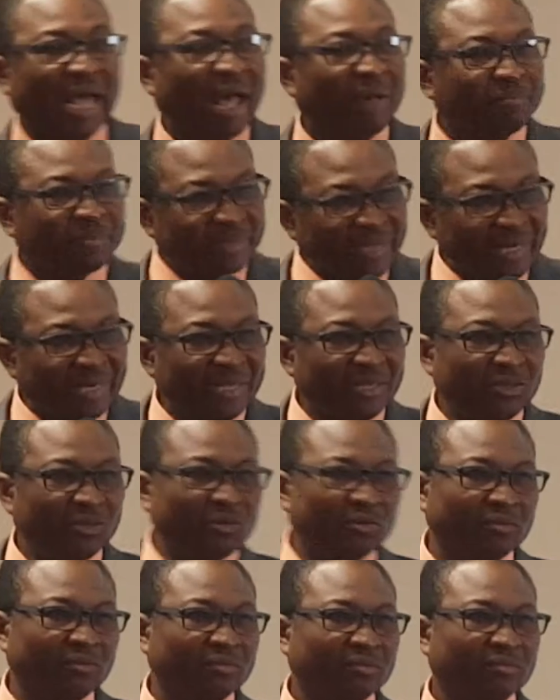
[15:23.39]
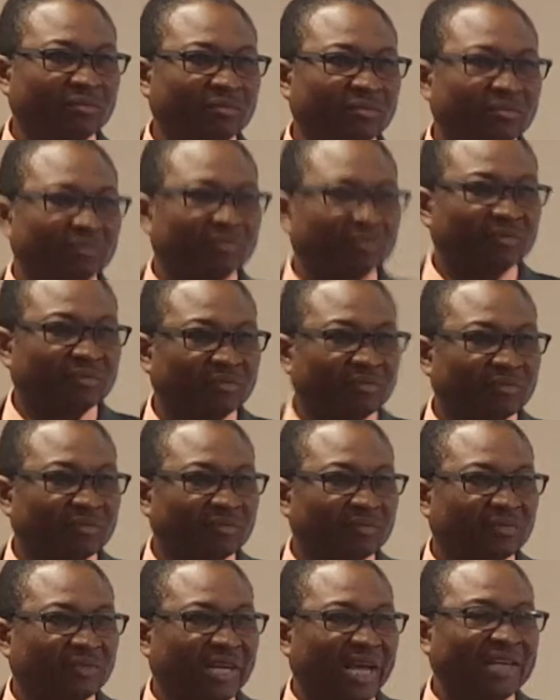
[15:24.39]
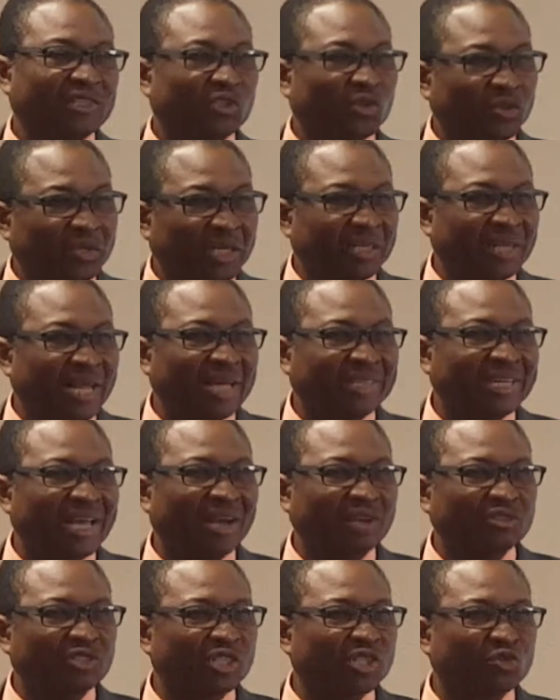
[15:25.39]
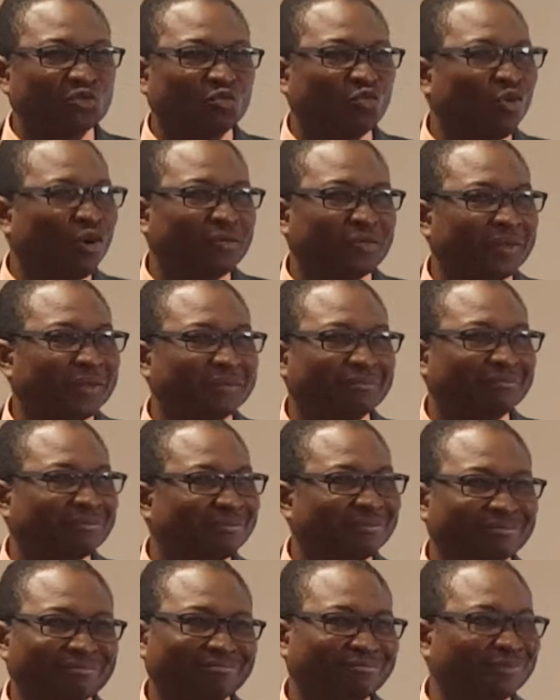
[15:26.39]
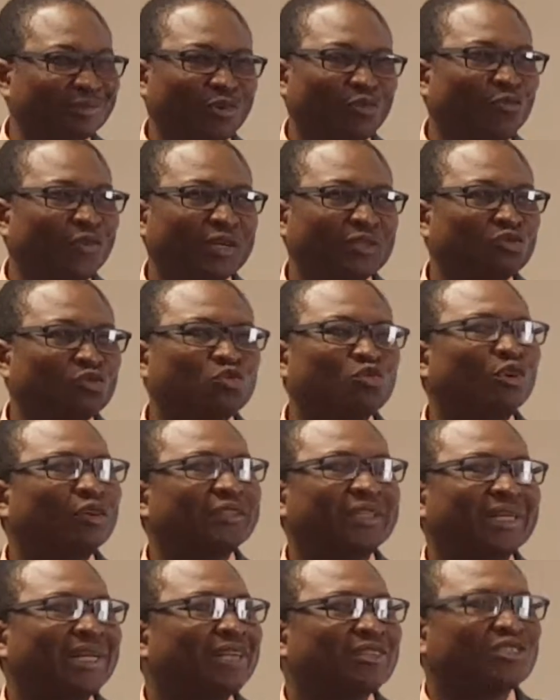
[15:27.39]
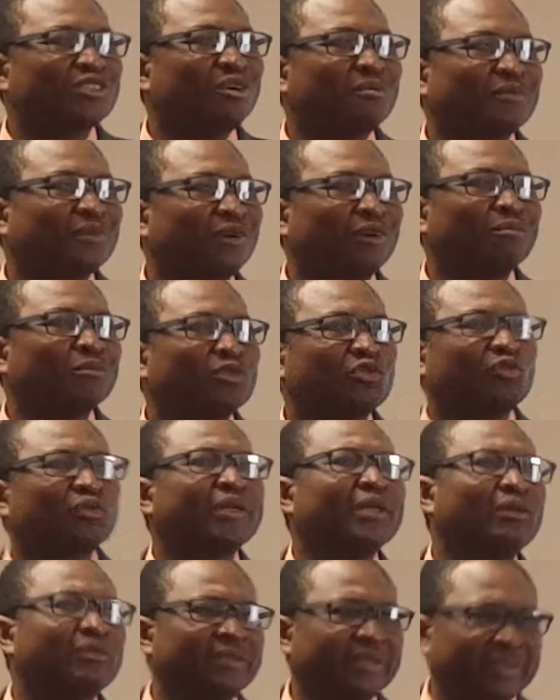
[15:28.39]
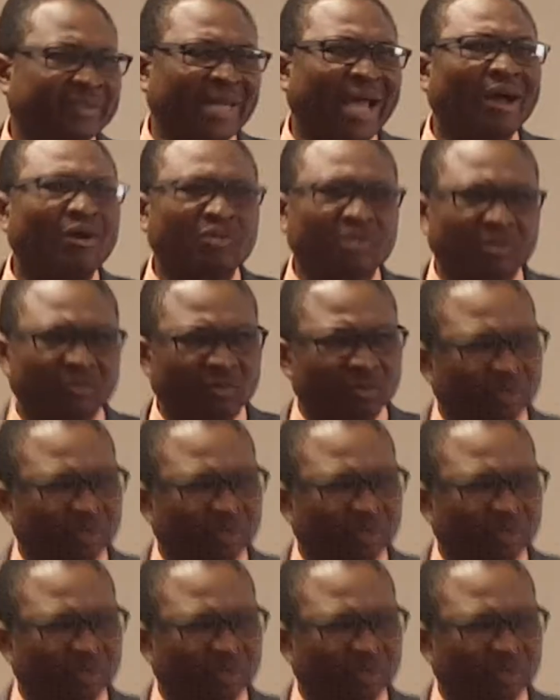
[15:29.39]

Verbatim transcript: I'm telling you. And today, that house is worth him over 200 and something, almost 300,000 today.